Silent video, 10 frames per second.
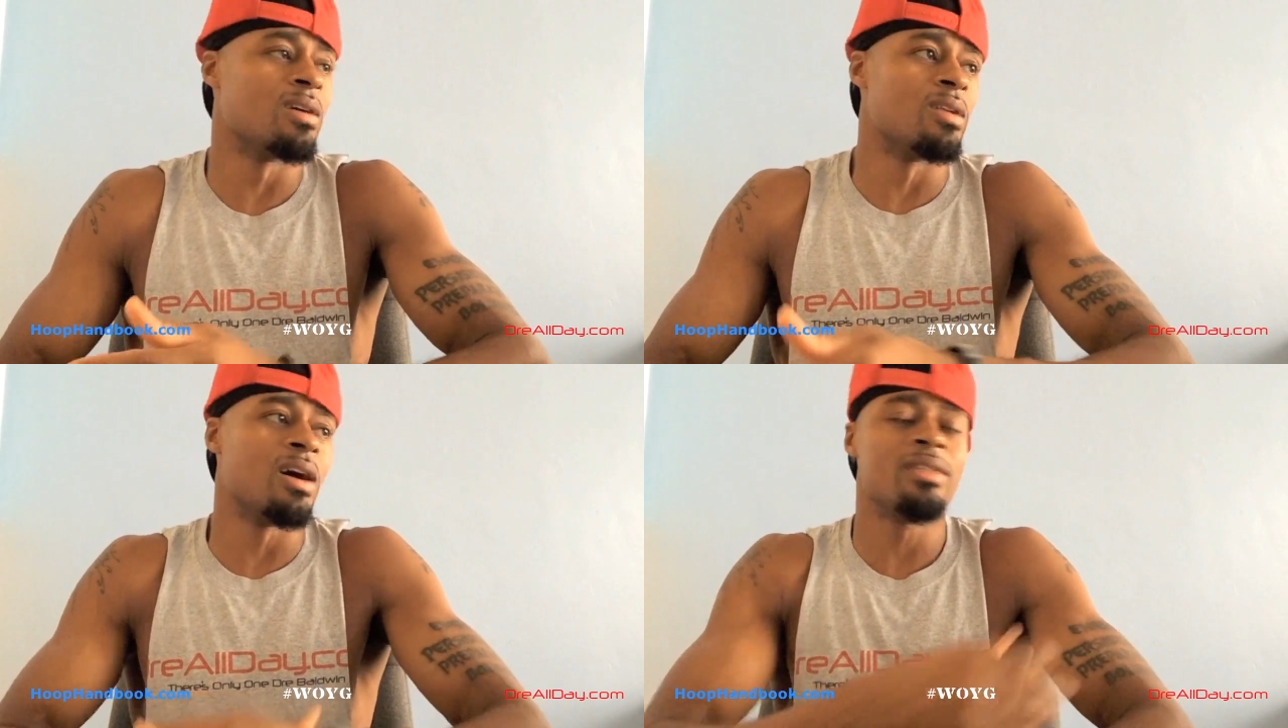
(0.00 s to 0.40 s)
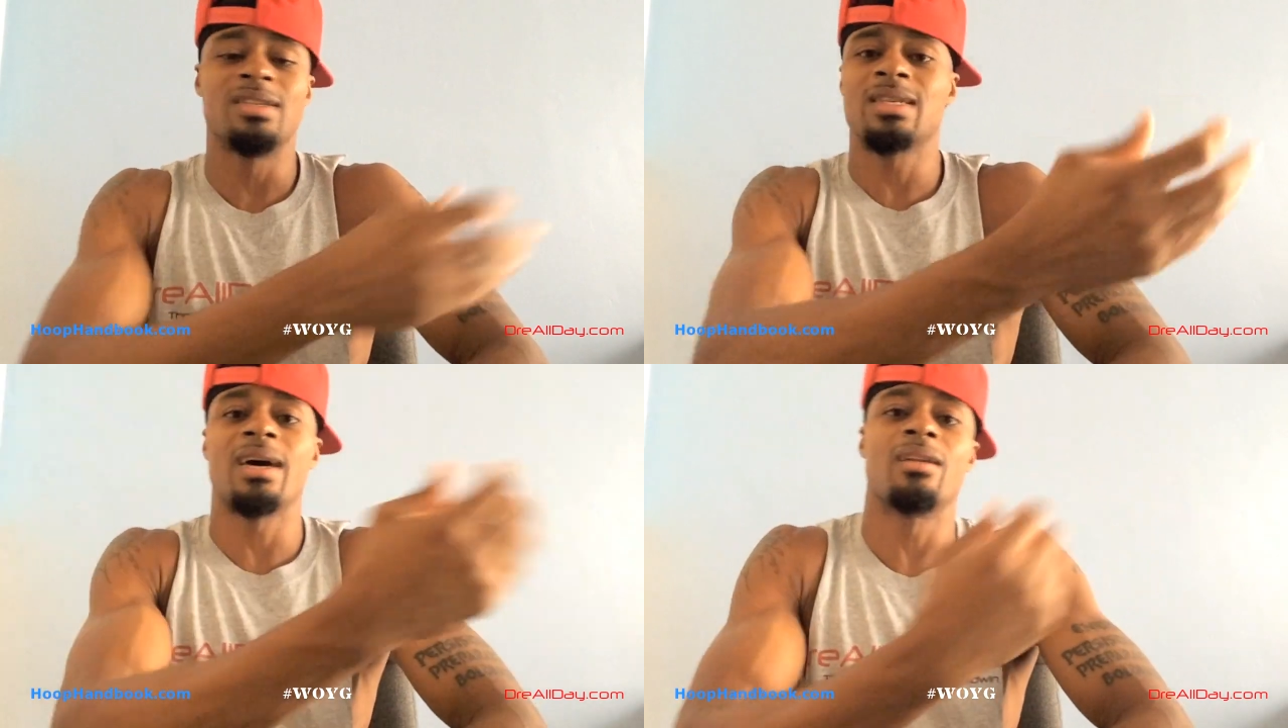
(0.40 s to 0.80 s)
on the other
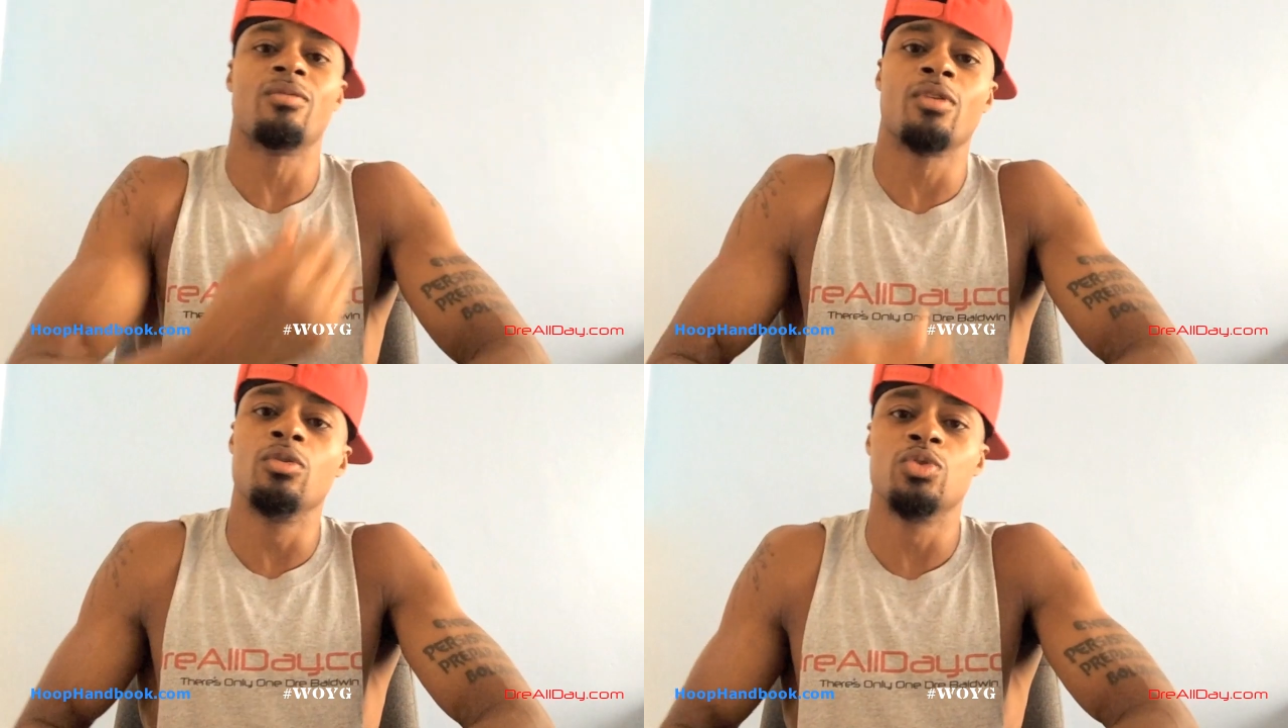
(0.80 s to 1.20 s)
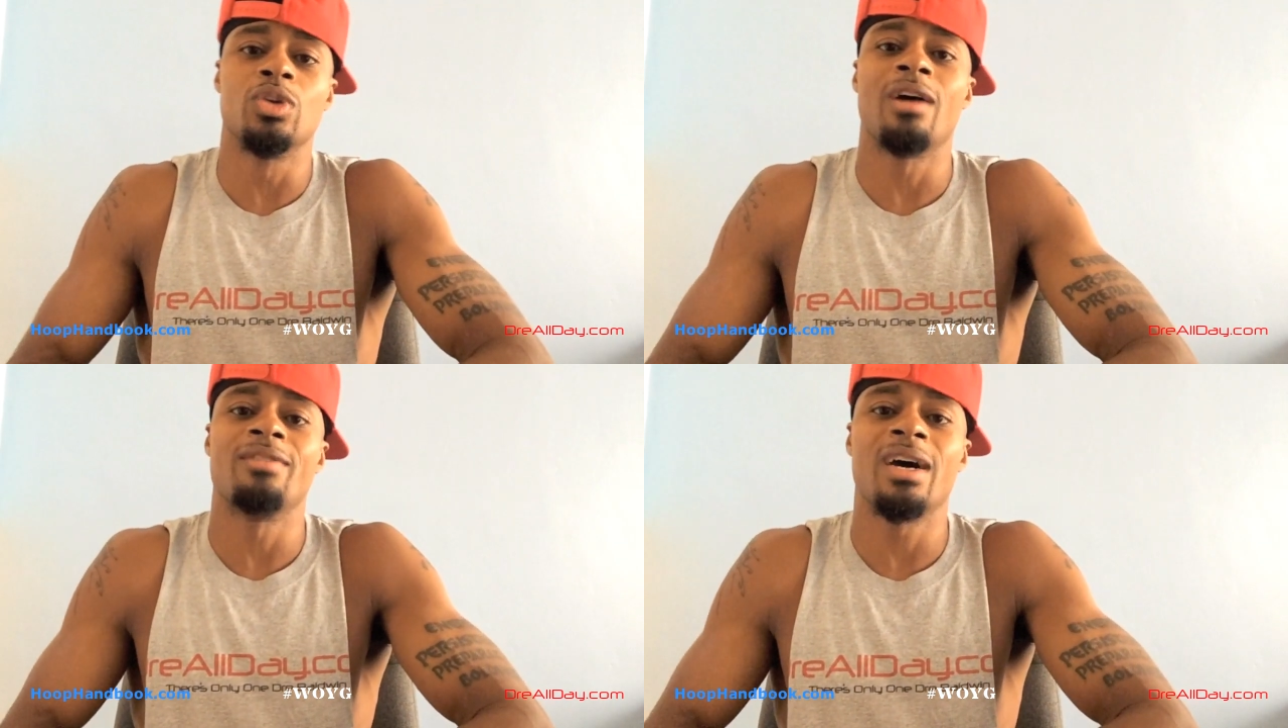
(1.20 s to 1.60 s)
side of the road is
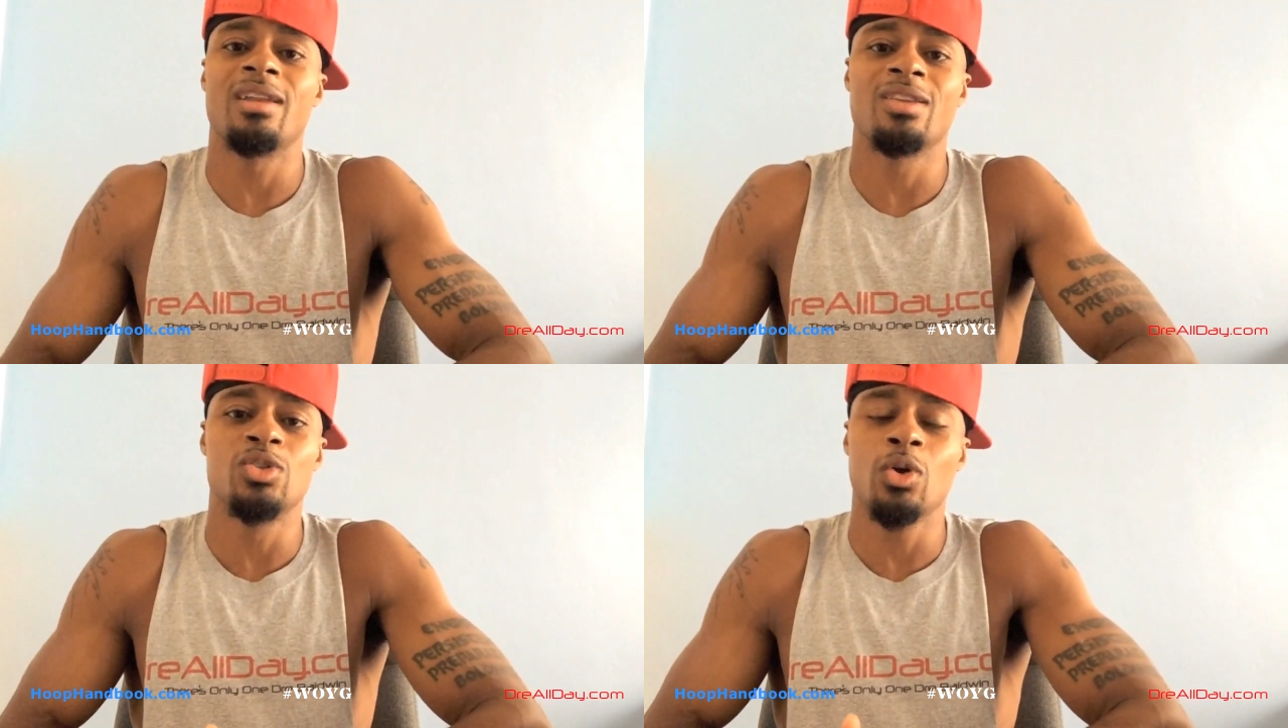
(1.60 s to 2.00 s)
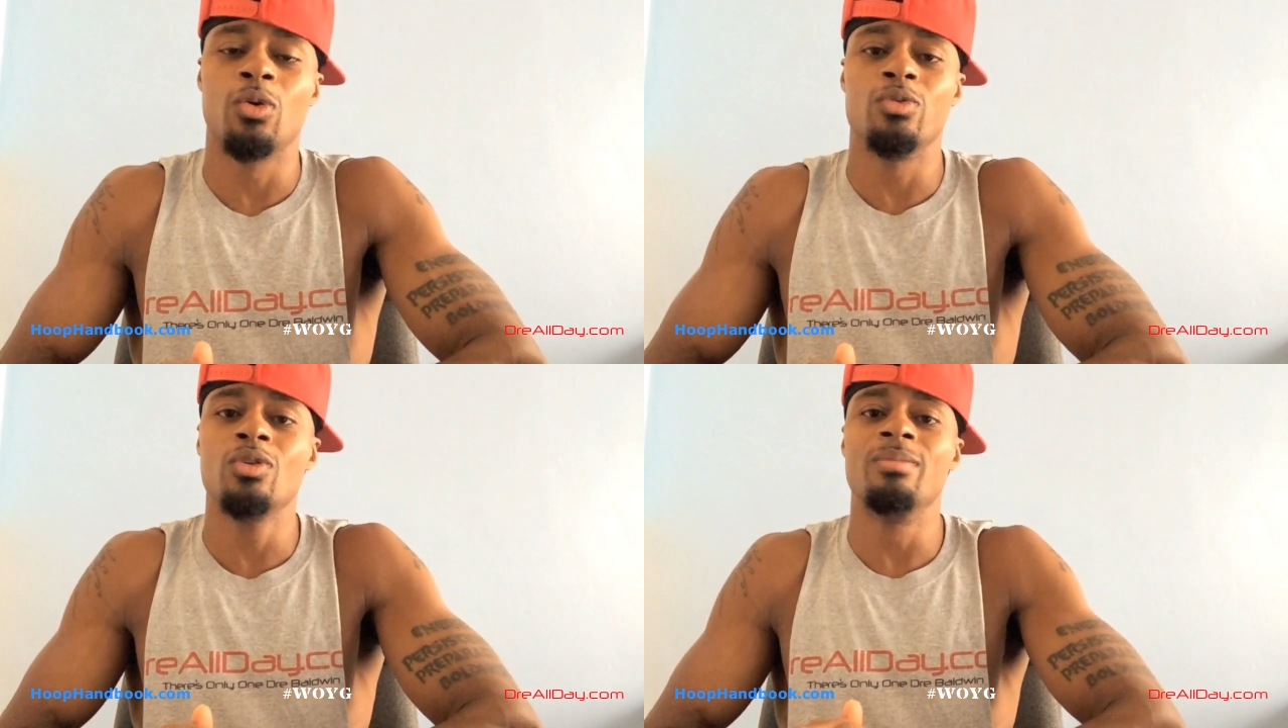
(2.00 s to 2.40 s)
driving out of
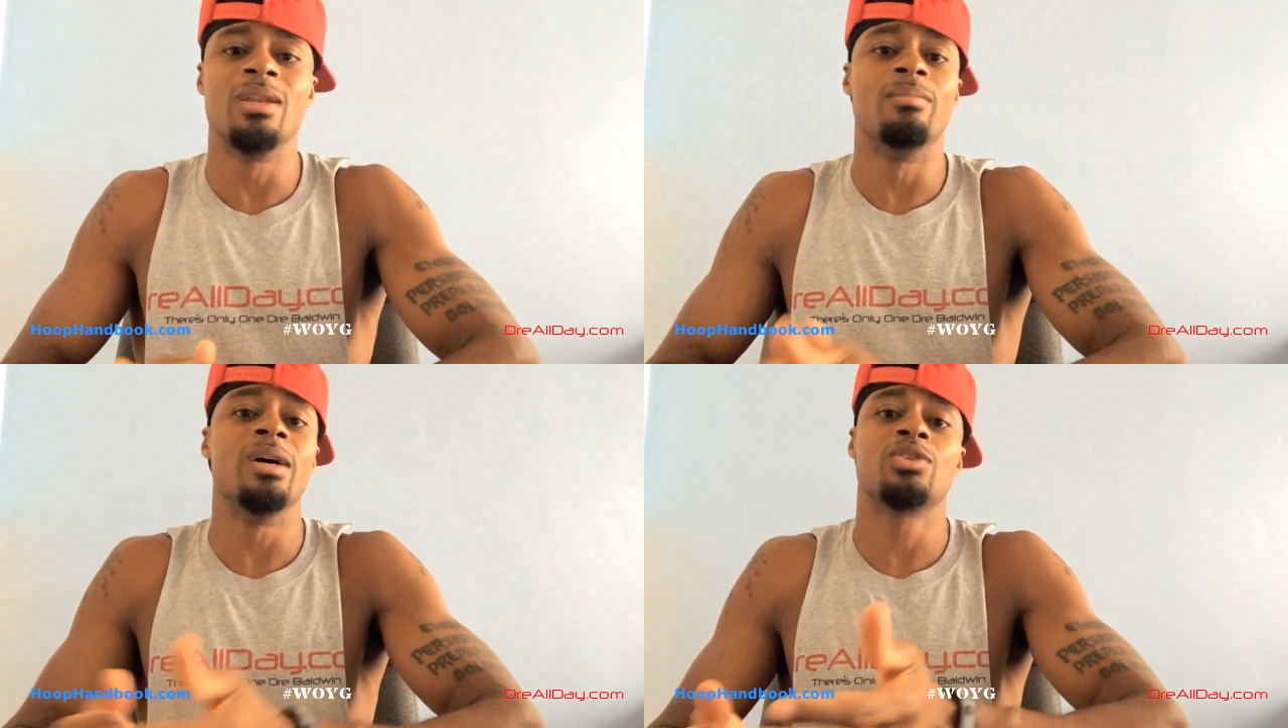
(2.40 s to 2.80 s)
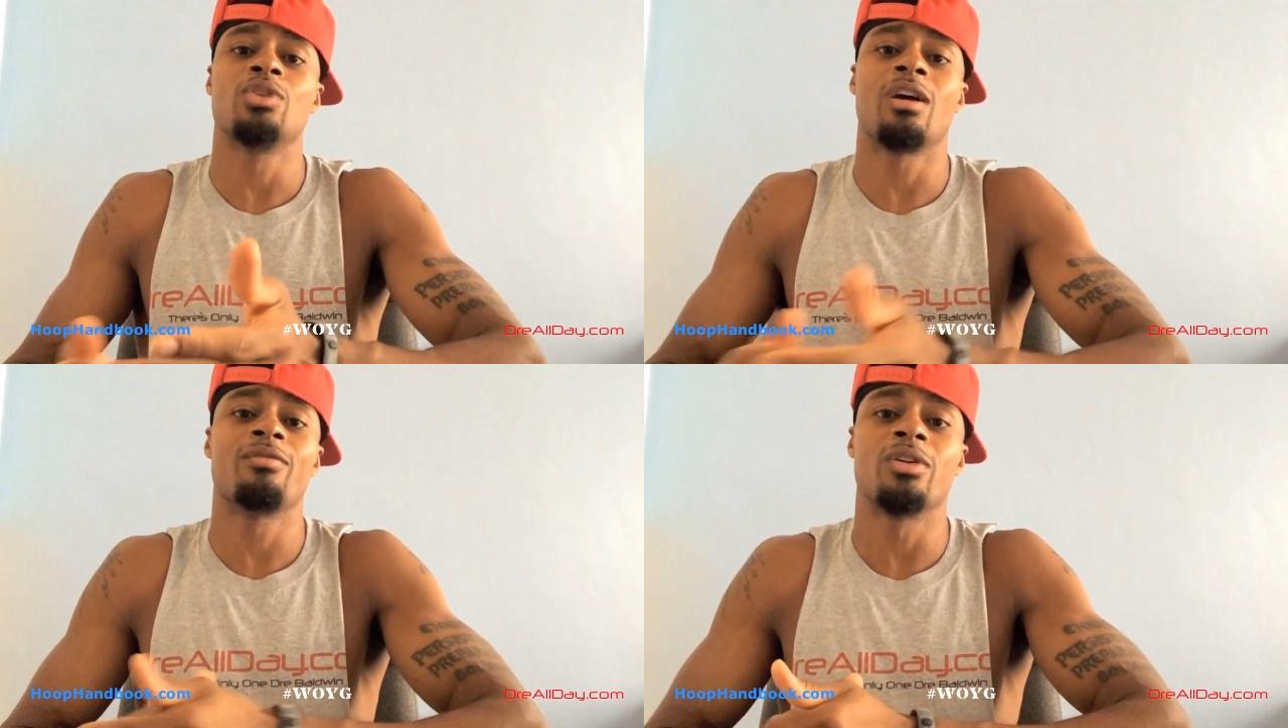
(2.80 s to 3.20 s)
control? You could be the best
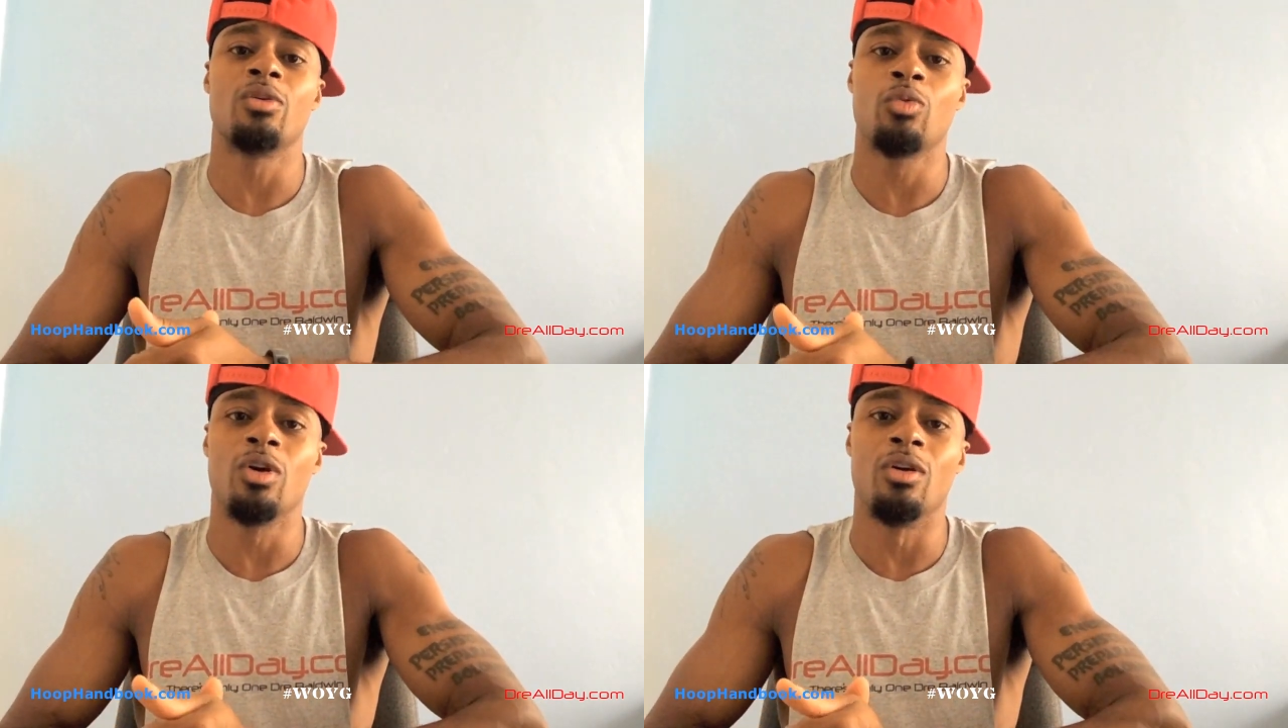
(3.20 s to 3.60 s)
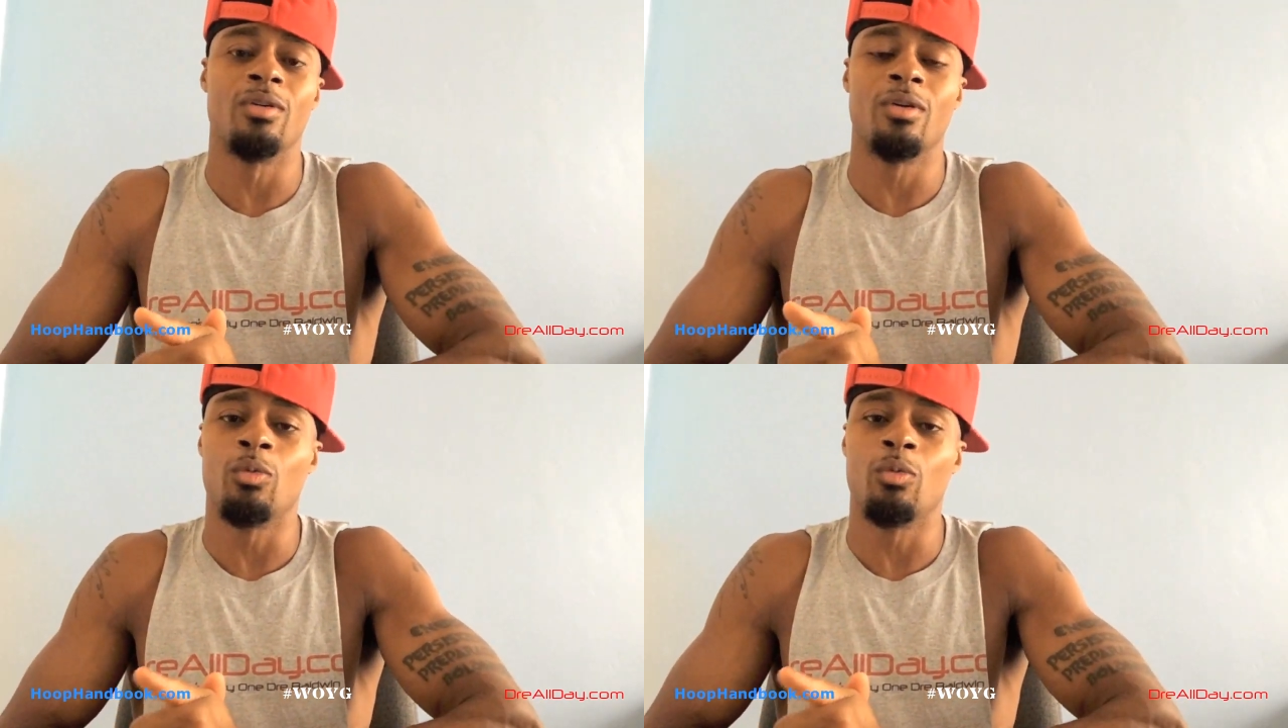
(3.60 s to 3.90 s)
driver in the world.